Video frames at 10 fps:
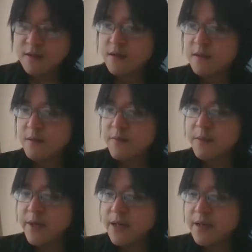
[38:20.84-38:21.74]

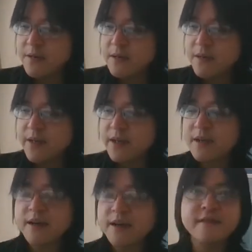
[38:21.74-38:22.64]
Maybe yeah, I
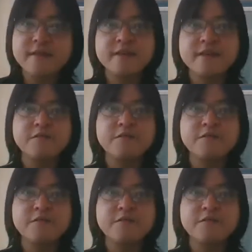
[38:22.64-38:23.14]
think it will